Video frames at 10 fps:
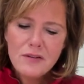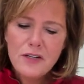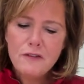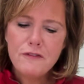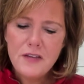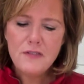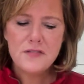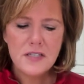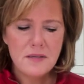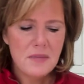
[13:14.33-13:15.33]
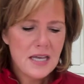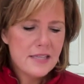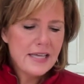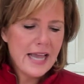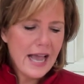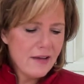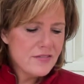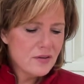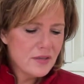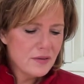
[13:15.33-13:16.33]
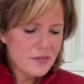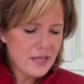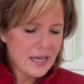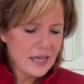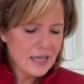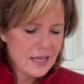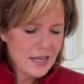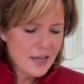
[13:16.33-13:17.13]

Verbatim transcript: little fiefdom. They have their little thing.